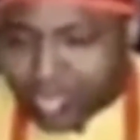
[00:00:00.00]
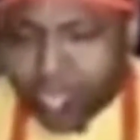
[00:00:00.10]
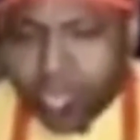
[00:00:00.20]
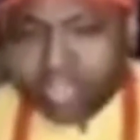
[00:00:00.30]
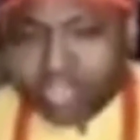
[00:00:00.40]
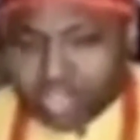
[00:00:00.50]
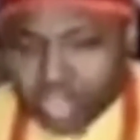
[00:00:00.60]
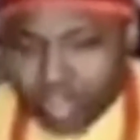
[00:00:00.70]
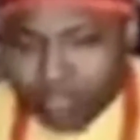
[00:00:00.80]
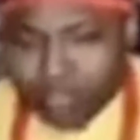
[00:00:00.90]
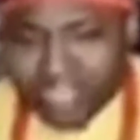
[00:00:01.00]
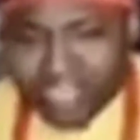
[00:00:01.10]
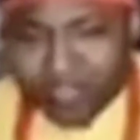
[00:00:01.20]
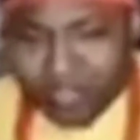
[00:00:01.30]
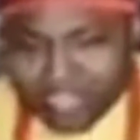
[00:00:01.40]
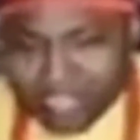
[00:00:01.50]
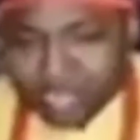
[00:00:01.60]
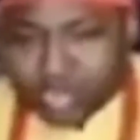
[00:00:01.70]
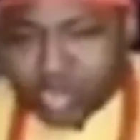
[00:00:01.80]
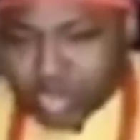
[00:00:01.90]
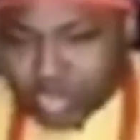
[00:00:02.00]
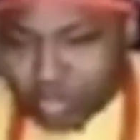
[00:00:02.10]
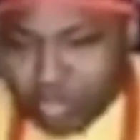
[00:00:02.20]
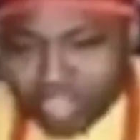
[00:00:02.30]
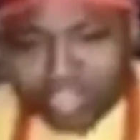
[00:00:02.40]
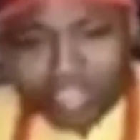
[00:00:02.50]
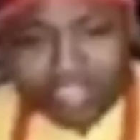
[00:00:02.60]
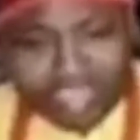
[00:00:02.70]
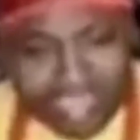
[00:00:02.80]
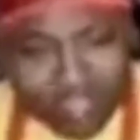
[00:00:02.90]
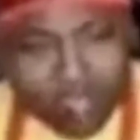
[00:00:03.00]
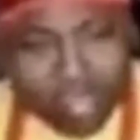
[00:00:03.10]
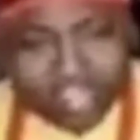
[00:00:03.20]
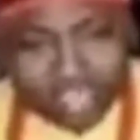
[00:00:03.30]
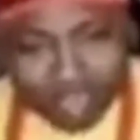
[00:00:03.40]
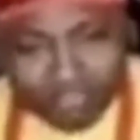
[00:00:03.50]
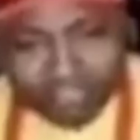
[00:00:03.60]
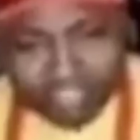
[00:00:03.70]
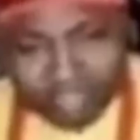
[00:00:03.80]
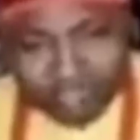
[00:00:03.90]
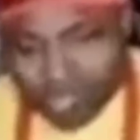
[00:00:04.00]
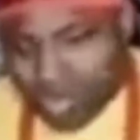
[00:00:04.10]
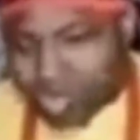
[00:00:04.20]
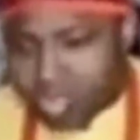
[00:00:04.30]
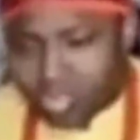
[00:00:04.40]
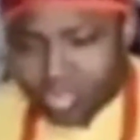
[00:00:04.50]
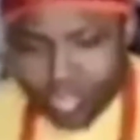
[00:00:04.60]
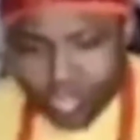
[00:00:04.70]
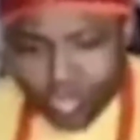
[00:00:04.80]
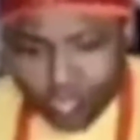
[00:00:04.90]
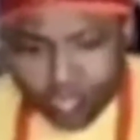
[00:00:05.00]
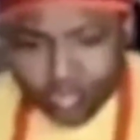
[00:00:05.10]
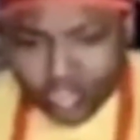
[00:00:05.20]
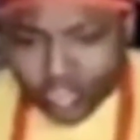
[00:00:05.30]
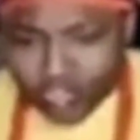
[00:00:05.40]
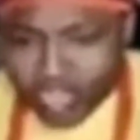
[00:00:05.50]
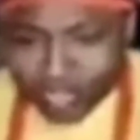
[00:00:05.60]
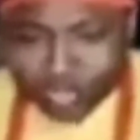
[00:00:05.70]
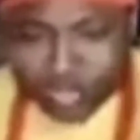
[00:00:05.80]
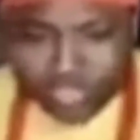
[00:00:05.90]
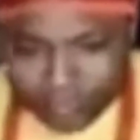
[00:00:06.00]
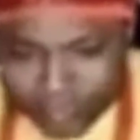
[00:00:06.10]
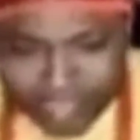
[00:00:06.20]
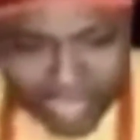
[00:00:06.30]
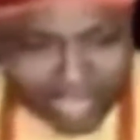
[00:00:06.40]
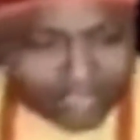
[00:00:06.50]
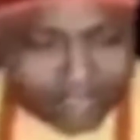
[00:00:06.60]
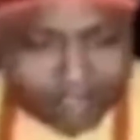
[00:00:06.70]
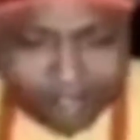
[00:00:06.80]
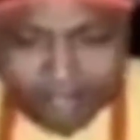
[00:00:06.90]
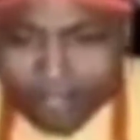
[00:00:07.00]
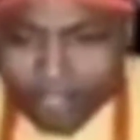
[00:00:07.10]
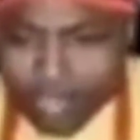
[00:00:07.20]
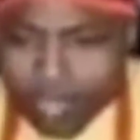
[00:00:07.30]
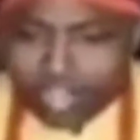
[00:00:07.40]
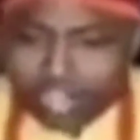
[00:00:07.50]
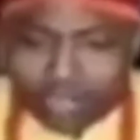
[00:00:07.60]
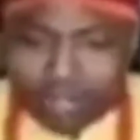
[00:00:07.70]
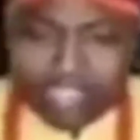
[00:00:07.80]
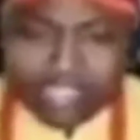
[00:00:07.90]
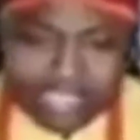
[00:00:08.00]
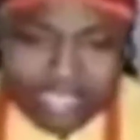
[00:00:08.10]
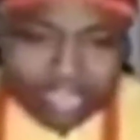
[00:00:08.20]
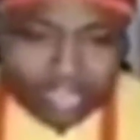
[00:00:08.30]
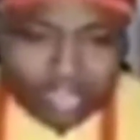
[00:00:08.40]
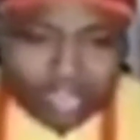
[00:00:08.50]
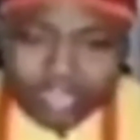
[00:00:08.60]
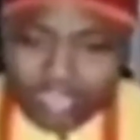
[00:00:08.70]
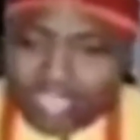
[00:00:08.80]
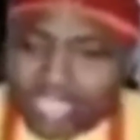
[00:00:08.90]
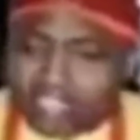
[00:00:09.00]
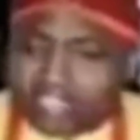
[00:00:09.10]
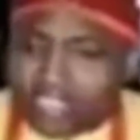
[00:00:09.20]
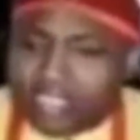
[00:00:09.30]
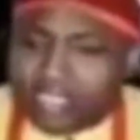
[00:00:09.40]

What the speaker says: when somebody begin to speak the language of Ndemo, you should be able to respect that. When somebody tells you that